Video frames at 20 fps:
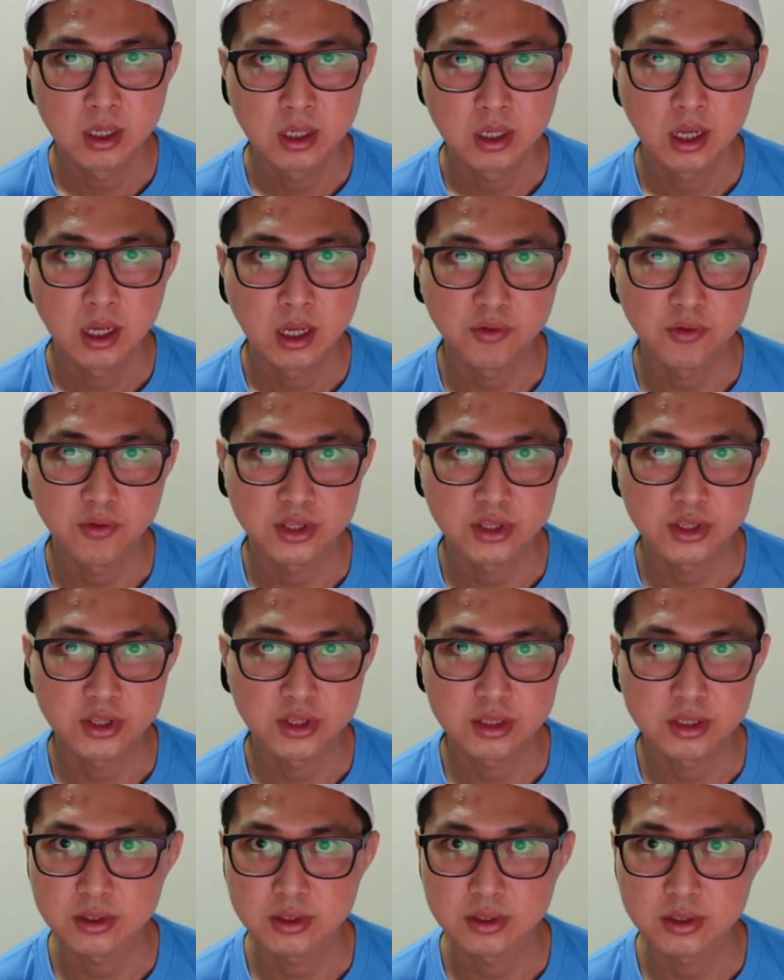after that,
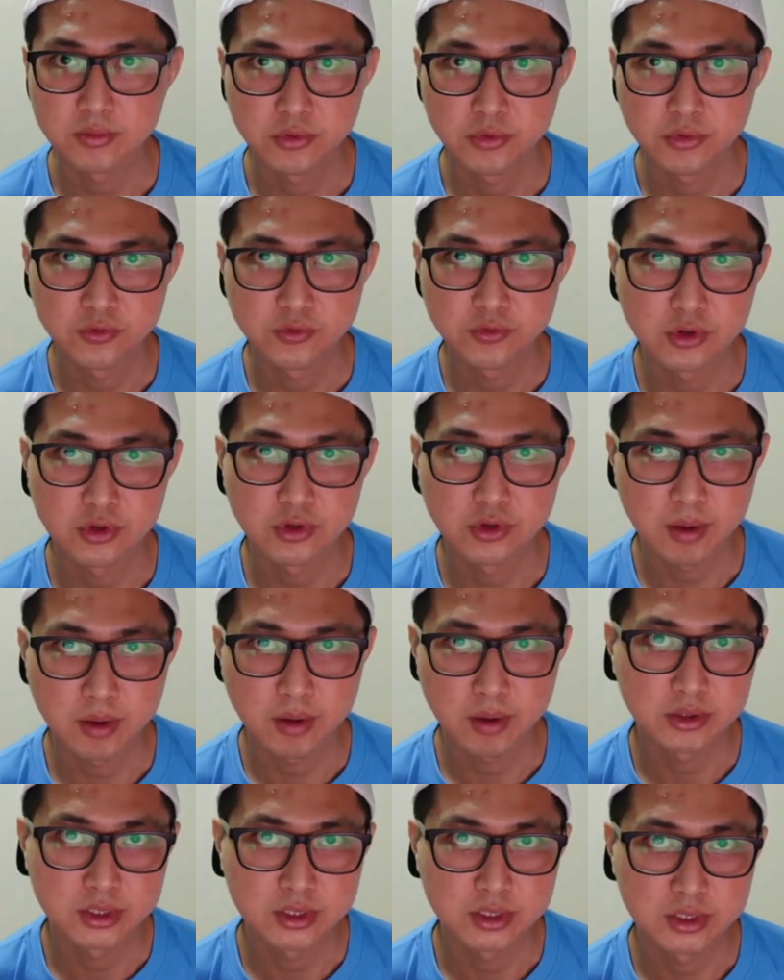feel free to come back to
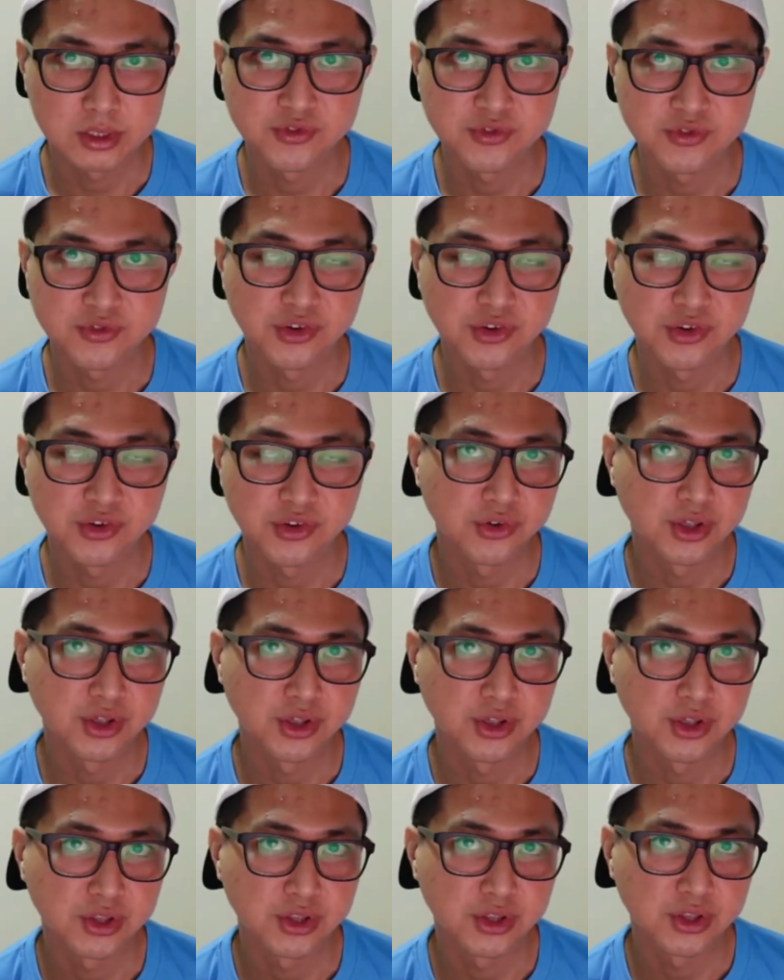this video and
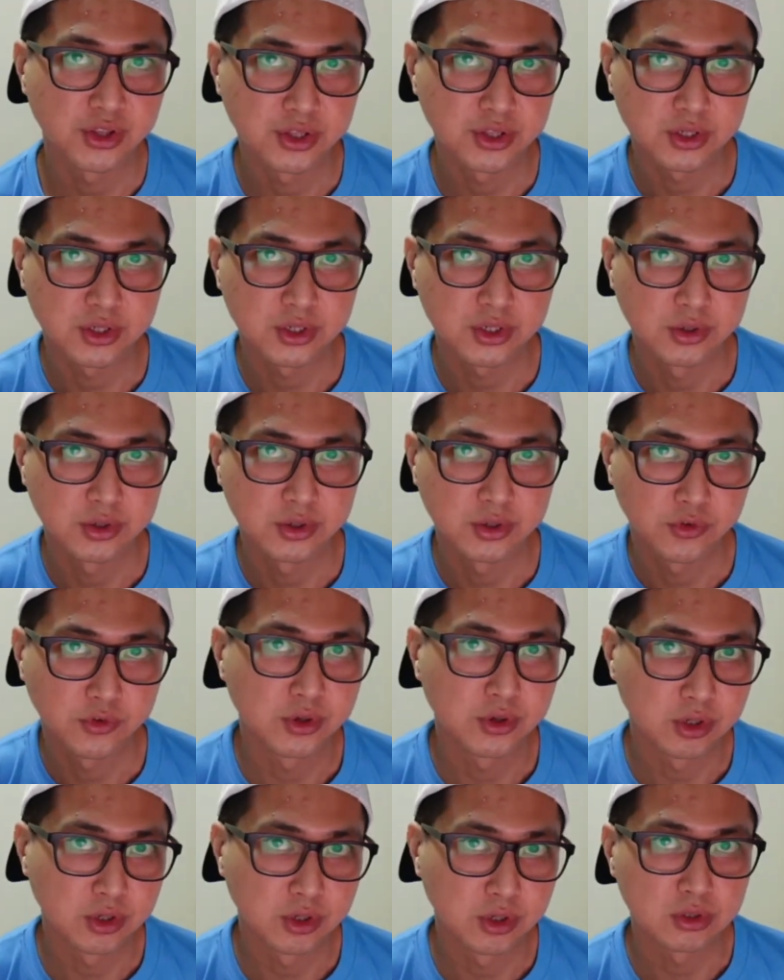then uh, follow
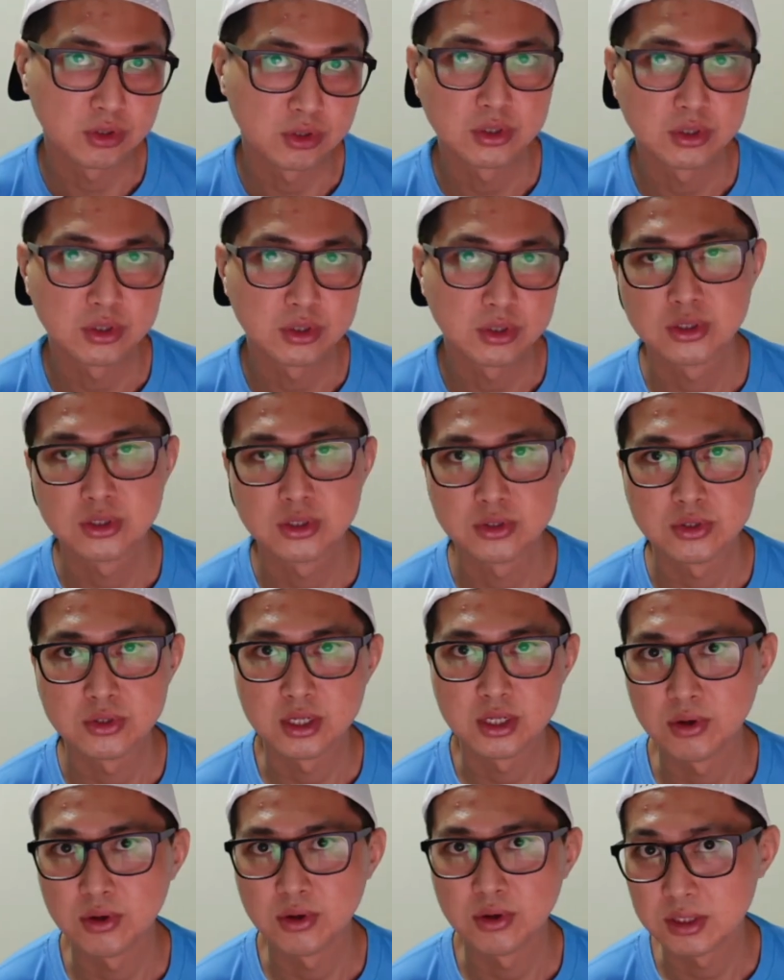along so that you
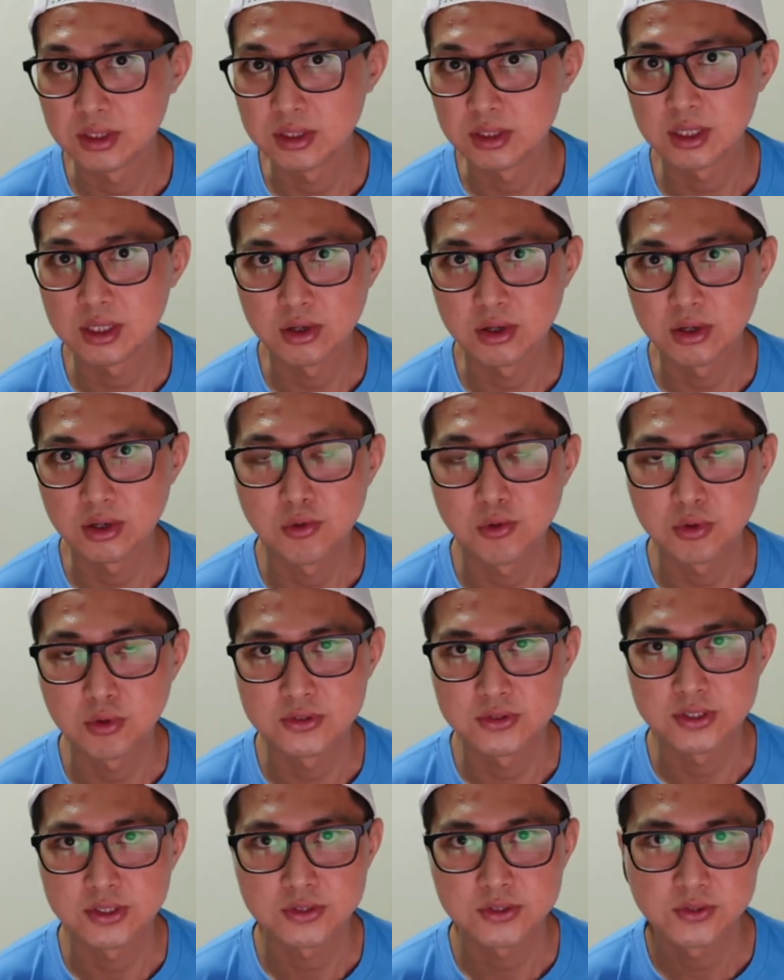understand the whole
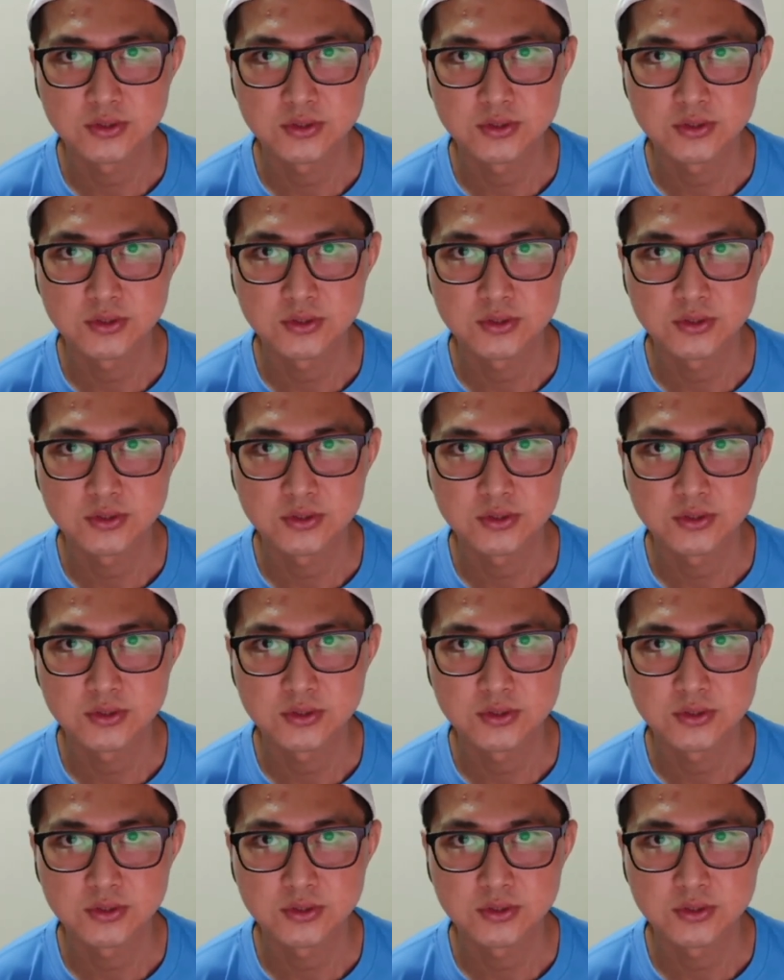process.